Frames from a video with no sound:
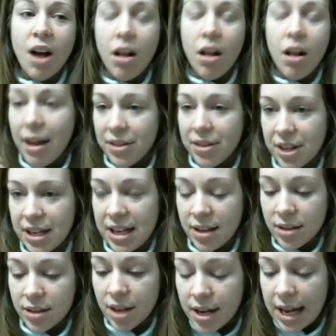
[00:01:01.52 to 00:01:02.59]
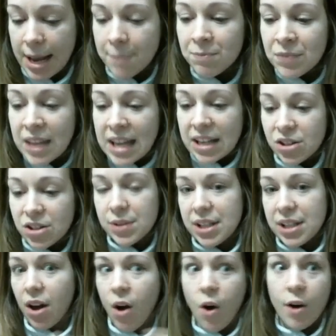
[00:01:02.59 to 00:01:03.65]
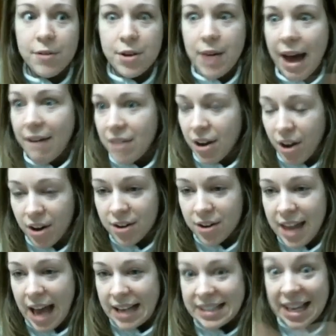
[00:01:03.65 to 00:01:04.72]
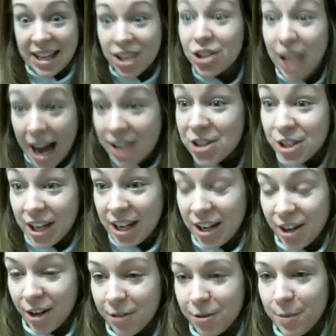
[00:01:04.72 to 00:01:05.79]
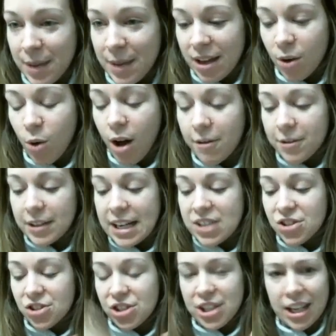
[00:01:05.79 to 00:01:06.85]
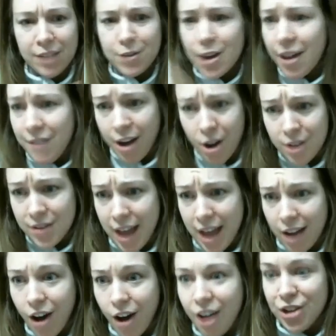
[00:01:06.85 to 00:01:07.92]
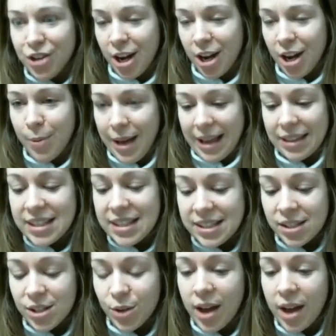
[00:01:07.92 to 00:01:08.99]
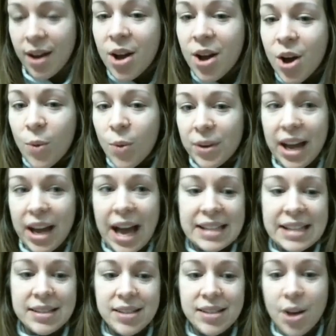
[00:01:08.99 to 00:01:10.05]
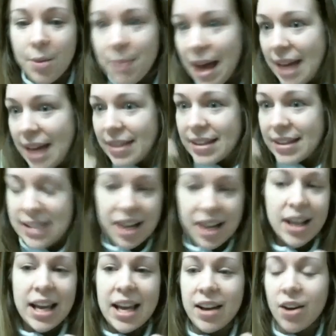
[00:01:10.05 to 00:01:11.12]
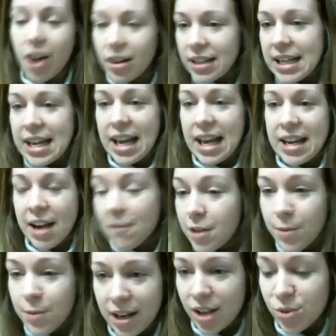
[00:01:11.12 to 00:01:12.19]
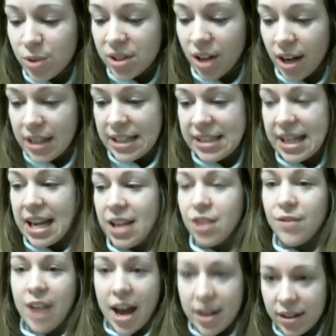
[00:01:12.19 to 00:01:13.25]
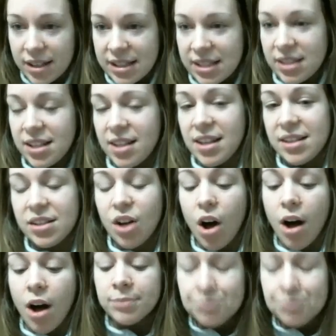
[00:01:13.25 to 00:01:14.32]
about 30 and 30. And she was like, oh, if you haven't heard that, because I congratulated her for being in qualification. She's like, if you haven't heard that call, you got to go back and listen to it. Well, you guys, Beth and Terry and Carlita and everyone else was already saying you've got to listen to this call.